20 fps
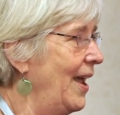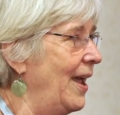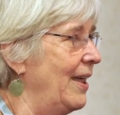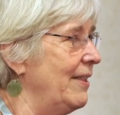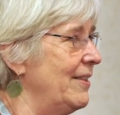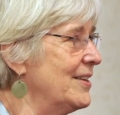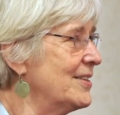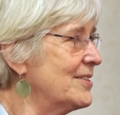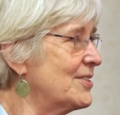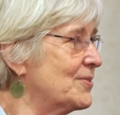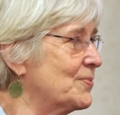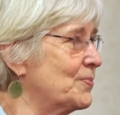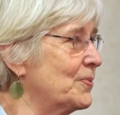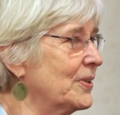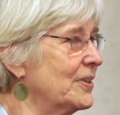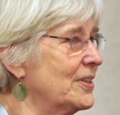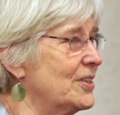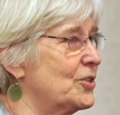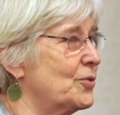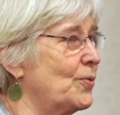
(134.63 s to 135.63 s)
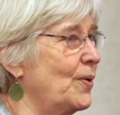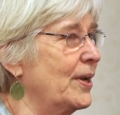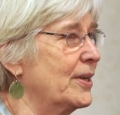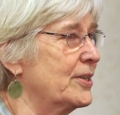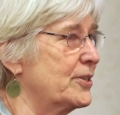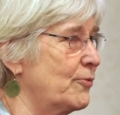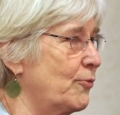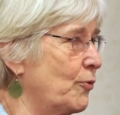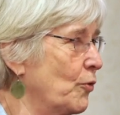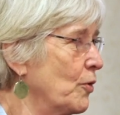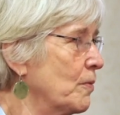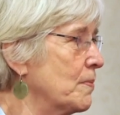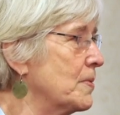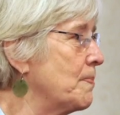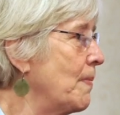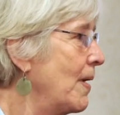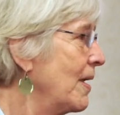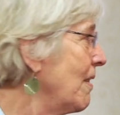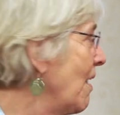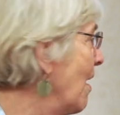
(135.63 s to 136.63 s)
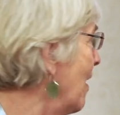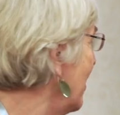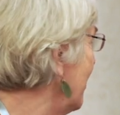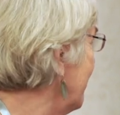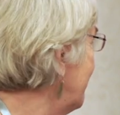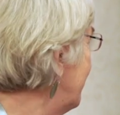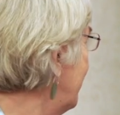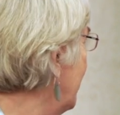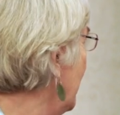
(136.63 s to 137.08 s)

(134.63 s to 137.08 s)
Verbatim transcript: and this really transformed my life